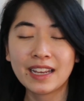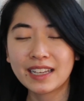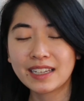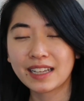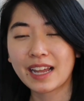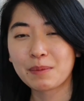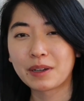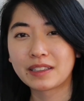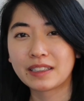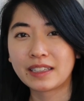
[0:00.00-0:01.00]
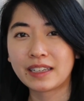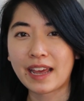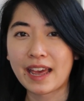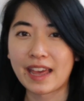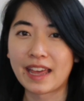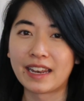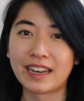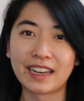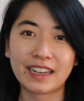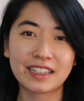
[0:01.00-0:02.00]
hit the like button,
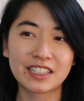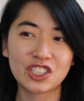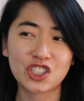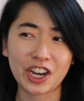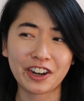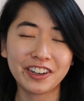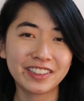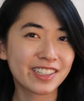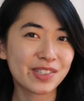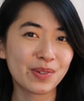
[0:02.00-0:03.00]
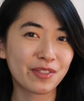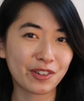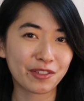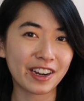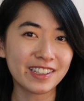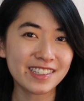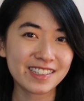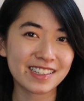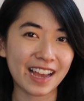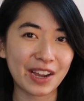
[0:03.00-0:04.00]
and share this with your friends.